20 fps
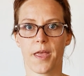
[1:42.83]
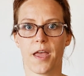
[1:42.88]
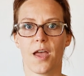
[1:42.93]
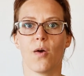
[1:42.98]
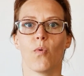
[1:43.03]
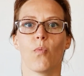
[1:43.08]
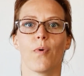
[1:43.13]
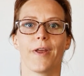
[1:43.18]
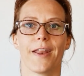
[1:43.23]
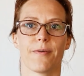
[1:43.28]

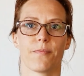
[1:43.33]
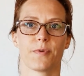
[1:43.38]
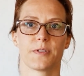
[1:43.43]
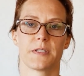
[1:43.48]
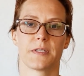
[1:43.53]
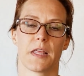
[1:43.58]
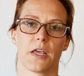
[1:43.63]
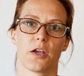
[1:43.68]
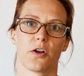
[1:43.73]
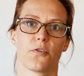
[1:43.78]
when I was
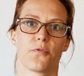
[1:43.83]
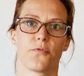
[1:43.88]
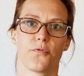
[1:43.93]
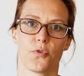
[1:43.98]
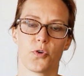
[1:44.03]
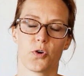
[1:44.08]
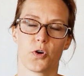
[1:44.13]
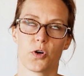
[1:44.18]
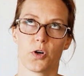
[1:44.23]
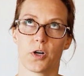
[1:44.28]
there
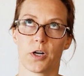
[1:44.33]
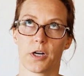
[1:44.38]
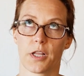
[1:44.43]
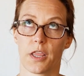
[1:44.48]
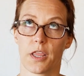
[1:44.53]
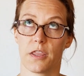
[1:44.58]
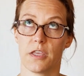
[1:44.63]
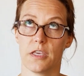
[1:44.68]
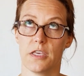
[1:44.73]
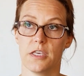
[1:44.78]
for
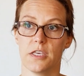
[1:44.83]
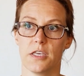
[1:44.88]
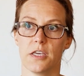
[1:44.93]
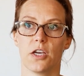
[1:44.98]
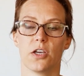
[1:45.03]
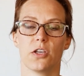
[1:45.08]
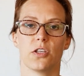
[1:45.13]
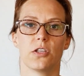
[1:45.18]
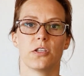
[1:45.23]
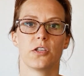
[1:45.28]
the
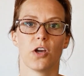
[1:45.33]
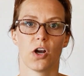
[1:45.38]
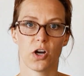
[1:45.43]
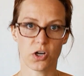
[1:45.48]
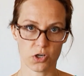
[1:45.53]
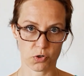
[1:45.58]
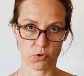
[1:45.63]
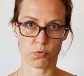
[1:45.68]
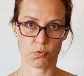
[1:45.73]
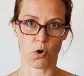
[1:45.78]
yarn
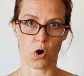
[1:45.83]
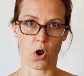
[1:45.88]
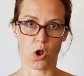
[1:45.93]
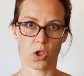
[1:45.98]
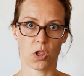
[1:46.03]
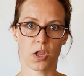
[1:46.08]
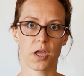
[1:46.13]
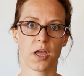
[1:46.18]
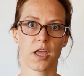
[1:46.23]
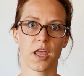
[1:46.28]

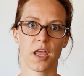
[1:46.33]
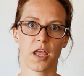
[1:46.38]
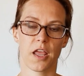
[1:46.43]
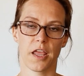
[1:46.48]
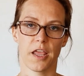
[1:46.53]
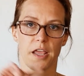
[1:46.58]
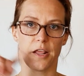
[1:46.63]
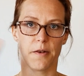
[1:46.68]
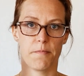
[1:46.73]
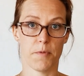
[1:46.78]
crawl
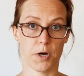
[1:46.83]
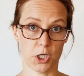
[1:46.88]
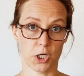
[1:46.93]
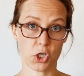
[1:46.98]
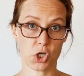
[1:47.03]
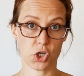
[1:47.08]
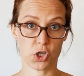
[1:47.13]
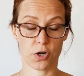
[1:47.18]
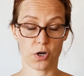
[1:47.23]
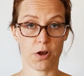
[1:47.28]
in
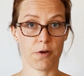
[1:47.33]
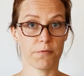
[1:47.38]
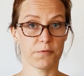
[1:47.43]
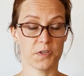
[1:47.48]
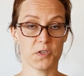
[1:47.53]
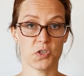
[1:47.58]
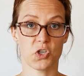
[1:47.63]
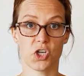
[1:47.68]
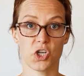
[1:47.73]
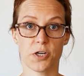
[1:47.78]
March of
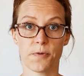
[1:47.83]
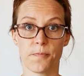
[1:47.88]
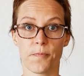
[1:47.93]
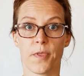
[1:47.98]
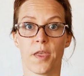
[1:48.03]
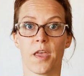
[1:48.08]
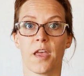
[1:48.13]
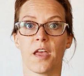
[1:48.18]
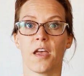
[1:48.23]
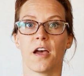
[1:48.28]
this year,
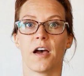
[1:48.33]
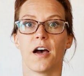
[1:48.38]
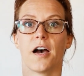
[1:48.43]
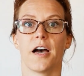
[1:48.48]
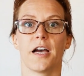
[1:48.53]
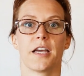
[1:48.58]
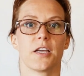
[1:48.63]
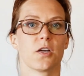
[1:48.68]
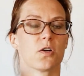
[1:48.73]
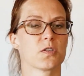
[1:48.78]

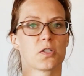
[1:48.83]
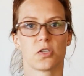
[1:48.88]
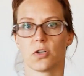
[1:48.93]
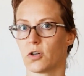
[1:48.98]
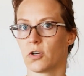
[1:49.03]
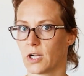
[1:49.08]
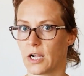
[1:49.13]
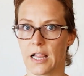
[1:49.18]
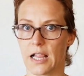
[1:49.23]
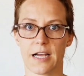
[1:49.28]
I also taught a
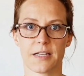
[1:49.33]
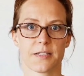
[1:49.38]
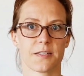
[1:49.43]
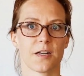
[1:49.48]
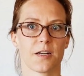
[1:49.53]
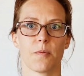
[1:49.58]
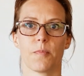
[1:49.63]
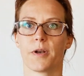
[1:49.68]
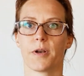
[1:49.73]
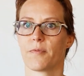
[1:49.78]
class there,
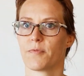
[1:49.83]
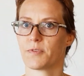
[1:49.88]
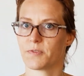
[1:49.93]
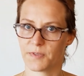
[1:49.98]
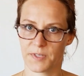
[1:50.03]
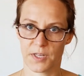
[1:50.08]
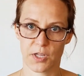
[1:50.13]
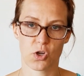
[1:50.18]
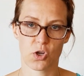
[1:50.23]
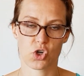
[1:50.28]
but I was
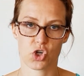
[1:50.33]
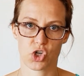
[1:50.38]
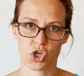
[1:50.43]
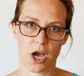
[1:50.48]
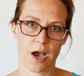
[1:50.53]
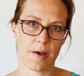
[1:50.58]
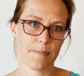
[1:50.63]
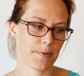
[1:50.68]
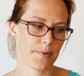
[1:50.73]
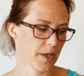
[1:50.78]
visiting her
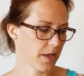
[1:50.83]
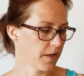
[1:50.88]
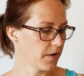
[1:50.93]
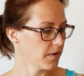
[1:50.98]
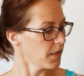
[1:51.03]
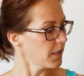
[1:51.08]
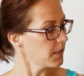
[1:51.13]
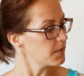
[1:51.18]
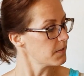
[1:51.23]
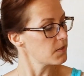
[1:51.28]
shop and
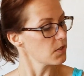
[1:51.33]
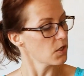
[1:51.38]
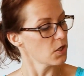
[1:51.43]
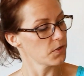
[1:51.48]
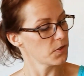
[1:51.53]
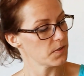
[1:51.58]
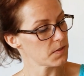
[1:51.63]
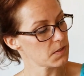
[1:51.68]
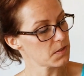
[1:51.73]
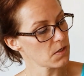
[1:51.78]
I saw
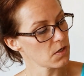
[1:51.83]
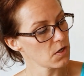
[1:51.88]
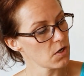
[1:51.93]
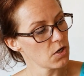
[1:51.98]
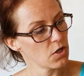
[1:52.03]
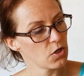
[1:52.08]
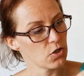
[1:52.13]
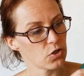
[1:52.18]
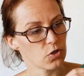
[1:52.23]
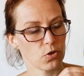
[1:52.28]
this
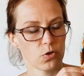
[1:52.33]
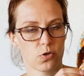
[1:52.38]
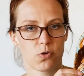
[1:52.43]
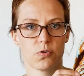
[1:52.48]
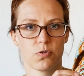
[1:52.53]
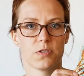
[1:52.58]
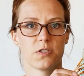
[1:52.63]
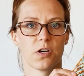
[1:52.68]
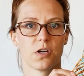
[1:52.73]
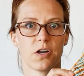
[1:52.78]

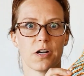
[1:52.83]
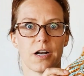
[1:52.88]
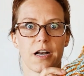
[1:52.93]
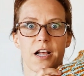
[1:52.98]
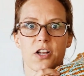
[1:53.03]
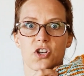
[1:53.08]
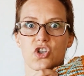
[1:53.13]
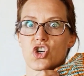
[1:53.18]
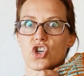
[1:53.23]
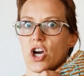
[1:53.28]
turquoise yarn and I
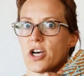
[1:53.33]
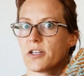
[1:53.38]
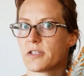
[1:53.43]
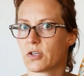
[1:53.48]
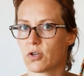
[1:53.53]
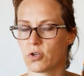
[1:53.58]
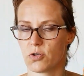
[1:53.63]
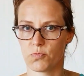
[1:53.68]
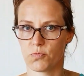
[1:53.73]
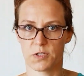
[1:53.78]
just
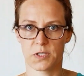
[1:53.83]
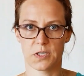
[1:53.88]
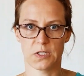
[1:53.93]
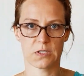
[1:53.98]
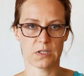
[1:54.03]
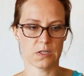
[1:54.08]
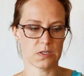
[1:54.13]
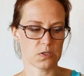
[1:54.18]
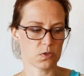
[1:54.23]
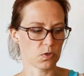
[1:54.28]
couldn't resist
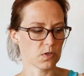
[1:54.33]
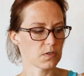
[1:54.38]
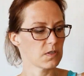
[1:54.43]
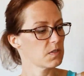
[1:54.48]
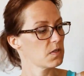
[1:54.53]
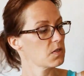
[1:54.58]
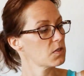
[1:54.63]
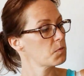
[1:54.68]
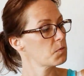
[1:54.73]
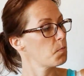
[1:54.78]
it. So this is a
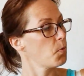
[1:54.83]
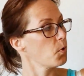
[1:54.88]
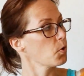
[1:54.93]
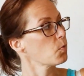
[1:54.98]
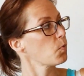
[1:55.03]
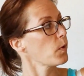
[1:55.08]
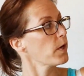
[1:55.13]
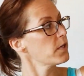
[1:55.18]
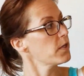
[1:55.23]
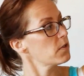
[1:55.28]
sport
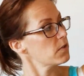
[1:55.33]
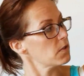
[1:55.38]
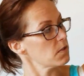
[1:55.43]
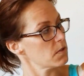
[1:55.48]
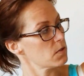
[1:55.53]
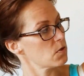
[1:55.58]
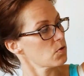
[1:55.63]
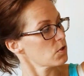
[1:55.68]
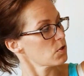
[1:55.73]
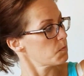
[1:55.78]
weight. This is
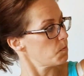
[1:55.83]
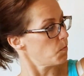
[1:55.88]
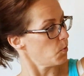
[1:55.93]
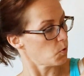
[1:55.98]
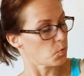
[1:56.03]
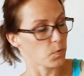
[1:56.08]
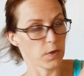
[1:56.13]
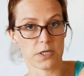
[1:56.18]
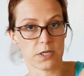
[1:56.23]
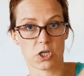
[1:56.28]
her sport
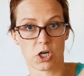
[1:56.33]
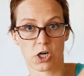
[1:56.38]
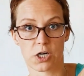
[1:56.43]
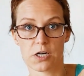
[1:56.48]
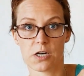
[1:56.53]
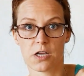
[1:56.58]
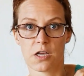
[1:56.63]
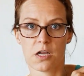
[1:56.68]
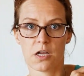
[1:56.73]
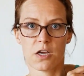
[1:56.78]
weight yarn,
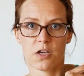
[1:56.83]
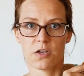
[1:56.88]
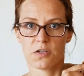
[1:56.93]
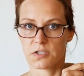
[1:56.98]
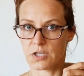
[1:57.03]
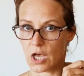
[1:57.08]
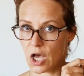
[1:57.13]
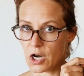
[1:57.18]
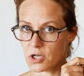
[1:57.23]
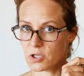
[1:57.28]

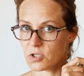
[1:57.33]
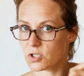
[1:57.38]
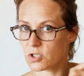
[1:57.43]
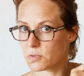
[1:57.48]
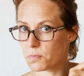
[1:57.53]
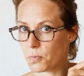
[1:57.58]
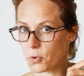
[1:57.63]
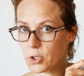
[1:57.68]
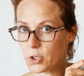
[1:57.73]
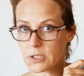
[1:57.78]
Sonnet
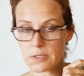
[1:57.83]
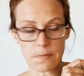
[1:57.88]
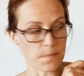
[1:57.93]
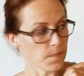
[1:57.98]
Sport.